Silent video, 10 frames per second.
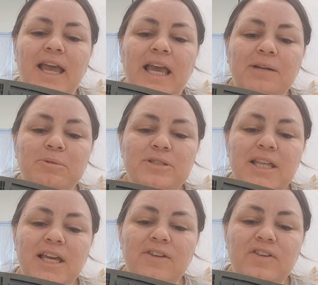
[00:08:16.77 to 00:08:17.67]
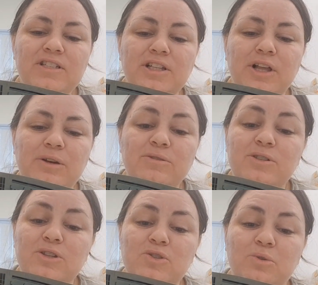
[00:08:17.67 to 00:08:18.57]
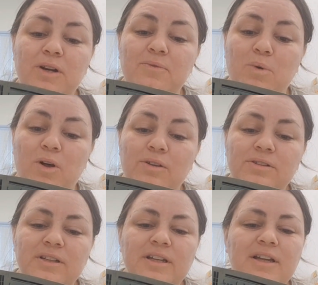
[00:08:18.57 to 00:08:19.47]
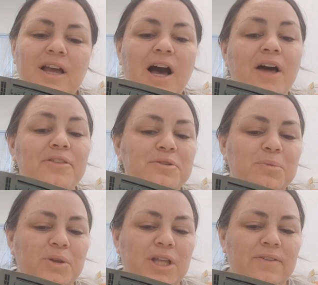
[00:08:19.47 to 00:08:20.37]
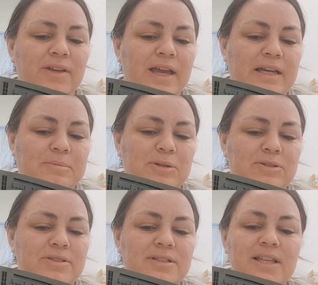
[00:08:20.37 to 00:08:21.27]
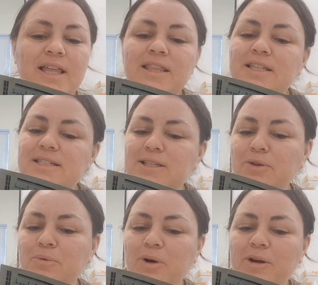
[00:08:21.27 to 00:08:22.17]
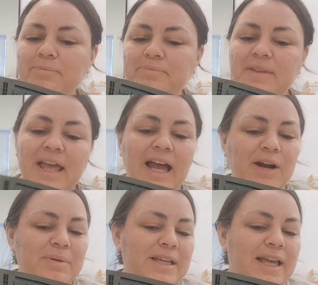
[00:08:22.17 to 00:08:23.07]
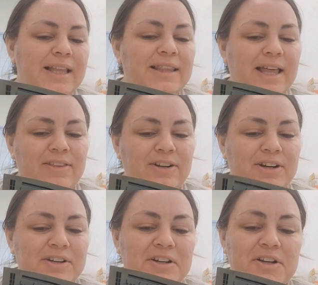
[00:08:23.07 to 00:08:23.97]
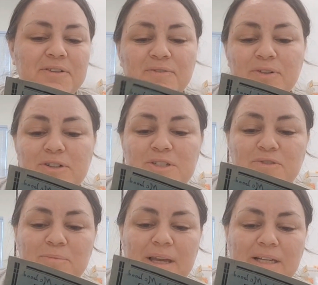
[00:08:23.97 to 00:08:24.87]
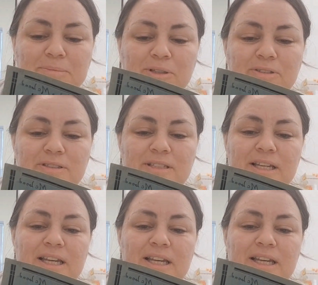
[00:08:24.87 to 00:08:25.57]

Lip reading: animals that give us clothes, the story of wool, other wool giving animals, the silkworm, how we get leather, furs from animals.